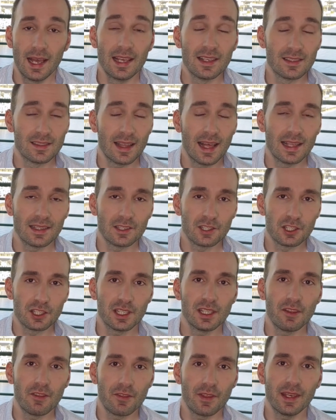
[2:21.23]
is that
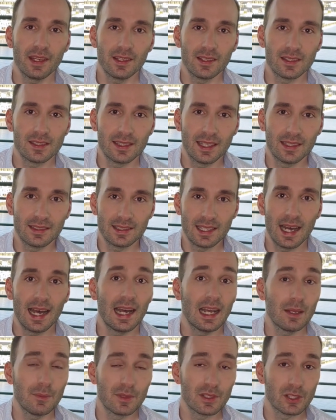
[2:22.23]
she thinks that
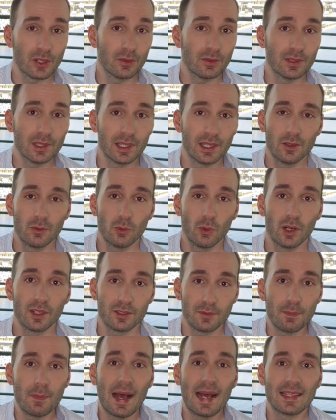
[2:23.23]
time is only
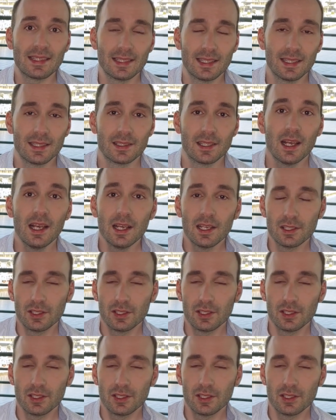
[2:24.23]
what matters.